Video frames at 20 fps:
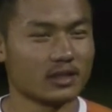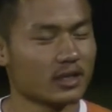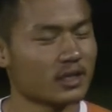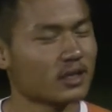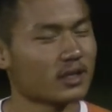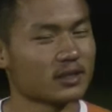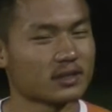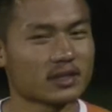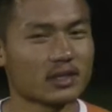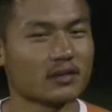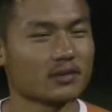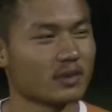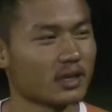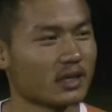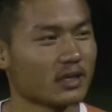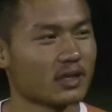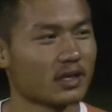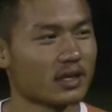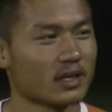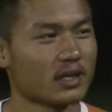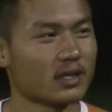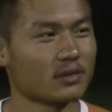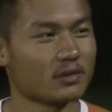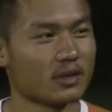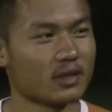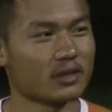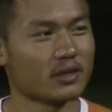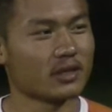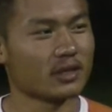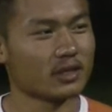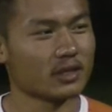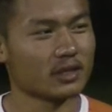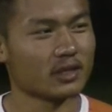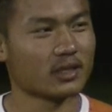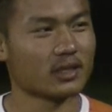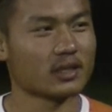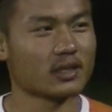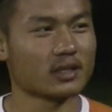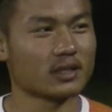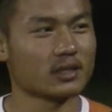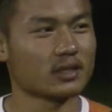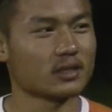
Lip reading: Yeah, something like that, around there, yeah.